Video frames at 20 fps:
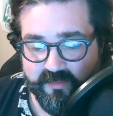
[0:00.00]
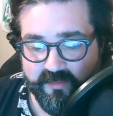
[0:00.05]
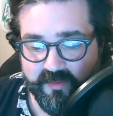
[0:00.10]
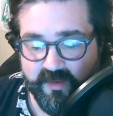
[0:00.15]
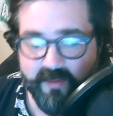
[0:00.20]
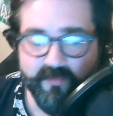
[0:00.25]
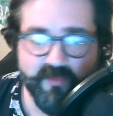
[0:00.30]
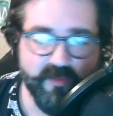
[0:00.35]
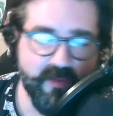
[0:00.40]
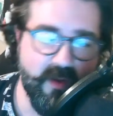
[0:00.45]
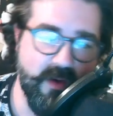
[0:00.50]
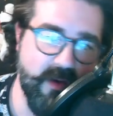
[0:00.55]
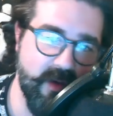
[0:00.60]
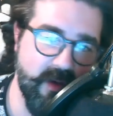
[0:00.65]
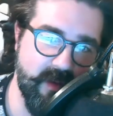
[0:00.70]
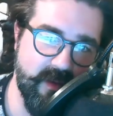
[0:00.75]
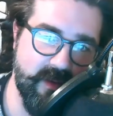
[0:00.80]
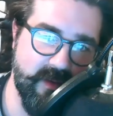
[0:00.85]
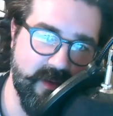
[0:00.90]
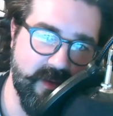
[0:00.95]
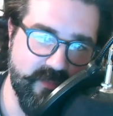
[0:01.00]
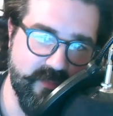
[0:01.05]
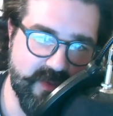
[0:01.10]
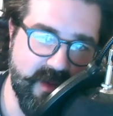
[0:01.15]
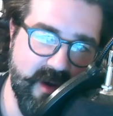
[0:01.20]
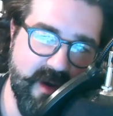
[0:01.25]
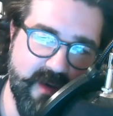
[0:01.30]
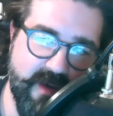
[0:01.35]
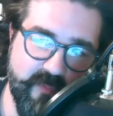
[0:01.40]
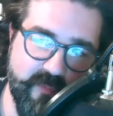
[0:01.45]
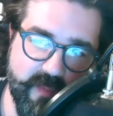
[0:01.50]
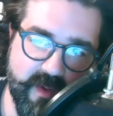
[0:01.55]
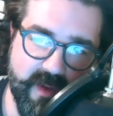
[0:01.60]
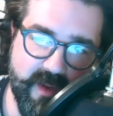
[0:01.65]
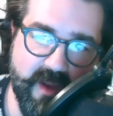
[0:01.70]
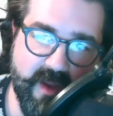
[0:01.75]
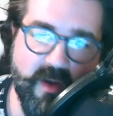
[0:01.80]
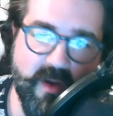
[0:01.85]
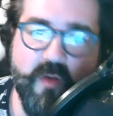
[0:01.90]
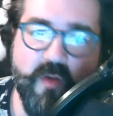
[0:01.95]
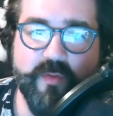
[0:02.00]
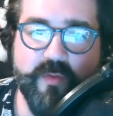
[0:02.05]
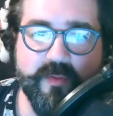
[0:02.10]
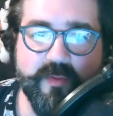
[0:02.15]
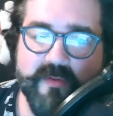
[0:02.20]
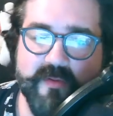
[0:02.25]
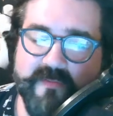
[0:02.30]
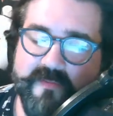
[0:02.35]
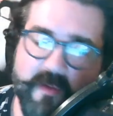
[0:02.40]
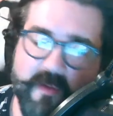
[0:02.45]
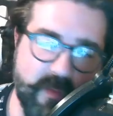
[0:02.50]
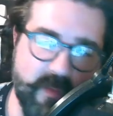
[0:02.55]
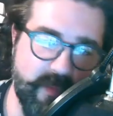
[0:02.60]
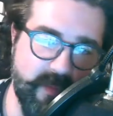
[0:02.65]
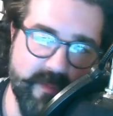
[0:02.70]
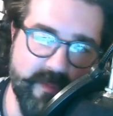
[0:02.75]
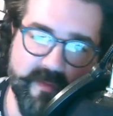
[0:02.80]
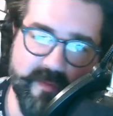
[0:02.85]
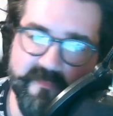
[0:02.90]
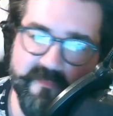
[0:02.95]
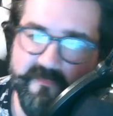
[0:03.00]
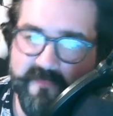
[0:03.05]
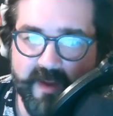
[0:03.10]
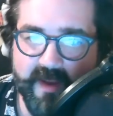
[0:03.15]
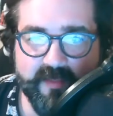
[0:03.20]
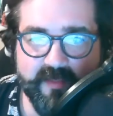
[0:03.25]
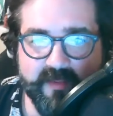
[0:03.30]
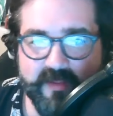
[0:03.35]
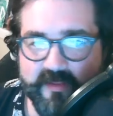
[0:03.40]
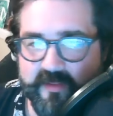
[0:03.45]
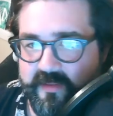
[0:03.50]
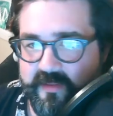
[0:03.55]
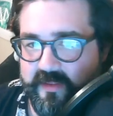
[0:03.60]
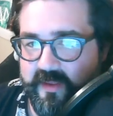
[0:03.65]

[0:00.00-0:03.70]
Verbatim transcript: and I'm sorry. I'm sorry, everybody. I know that there's going to be people that find this